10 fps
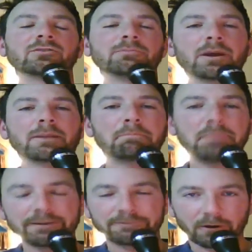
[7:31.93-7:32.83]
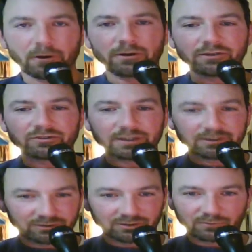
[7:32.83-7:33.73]
You bought a big phone. This thing
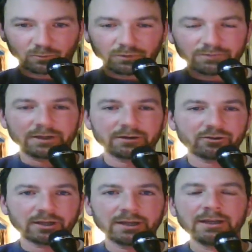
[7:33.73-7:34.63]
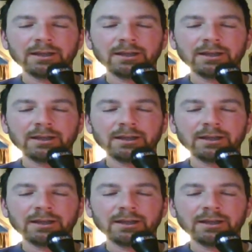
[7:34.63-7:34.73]
is just full of energy,